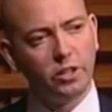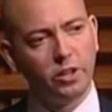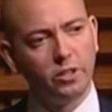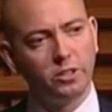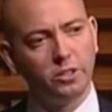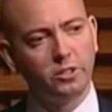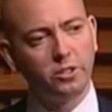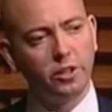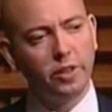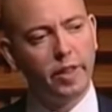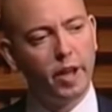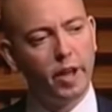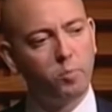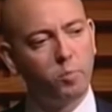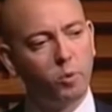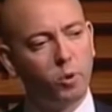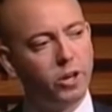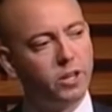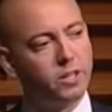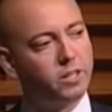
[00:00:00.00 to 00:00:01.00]
just on
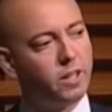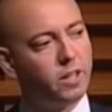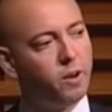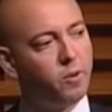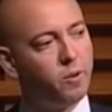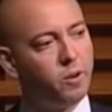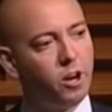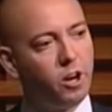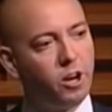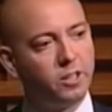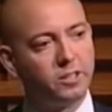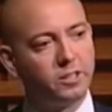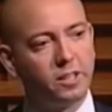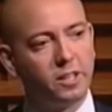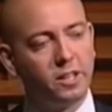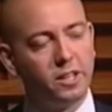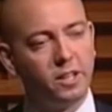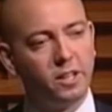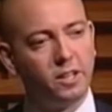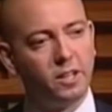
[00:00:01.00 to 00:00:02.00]
that point, I would
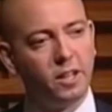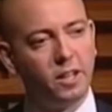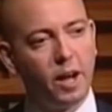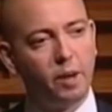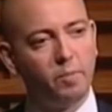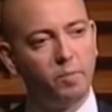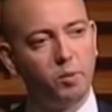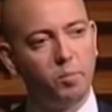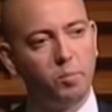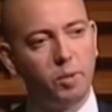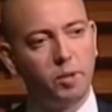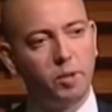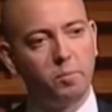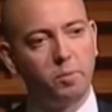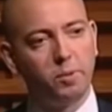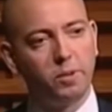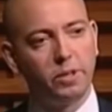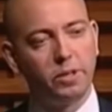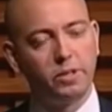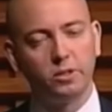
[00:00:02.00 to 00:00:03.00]
ask, how many
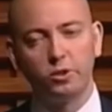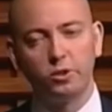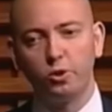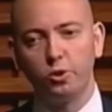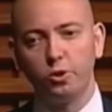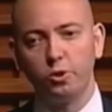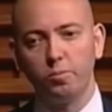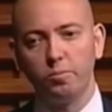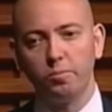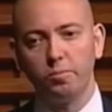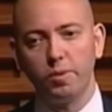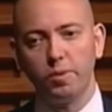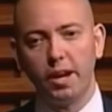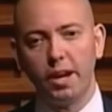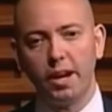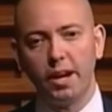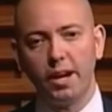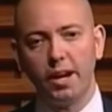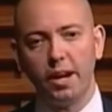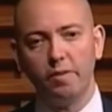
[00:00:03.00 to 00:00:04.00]
people in this room
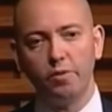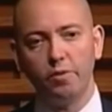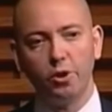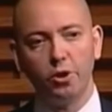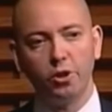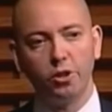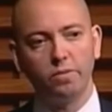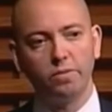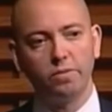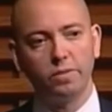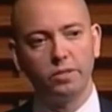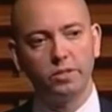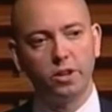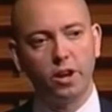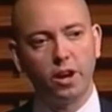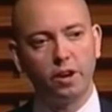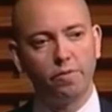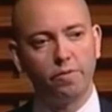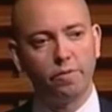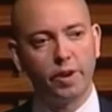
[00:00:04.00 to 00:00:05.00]
have heard of the
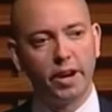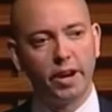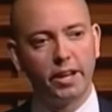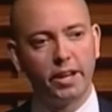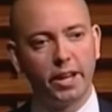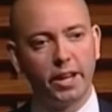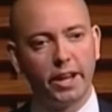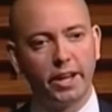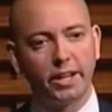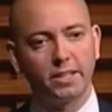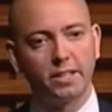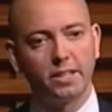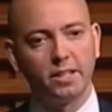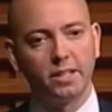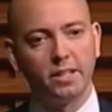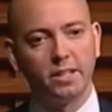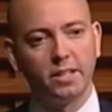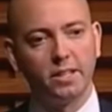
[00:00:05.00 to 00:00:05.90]
Dodd-Frank Act?